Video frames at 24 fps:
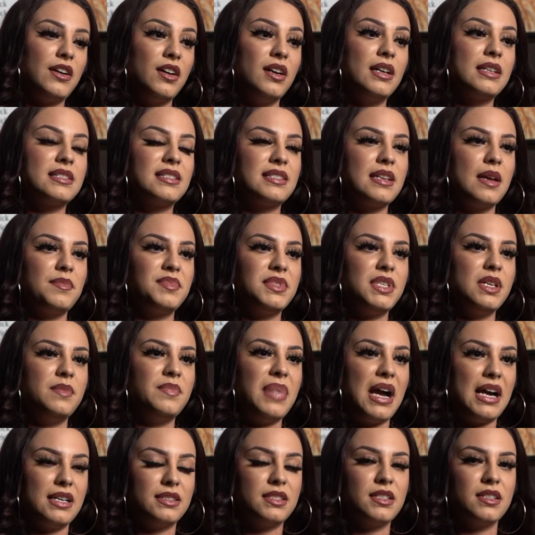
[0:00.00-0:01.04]
got accepted
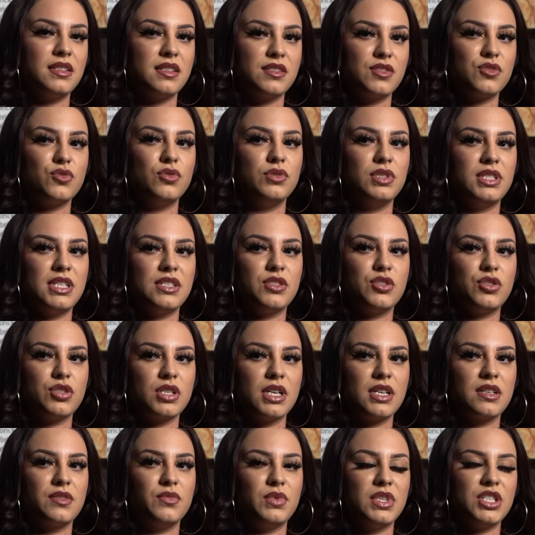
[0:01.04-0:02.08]
back to the school district,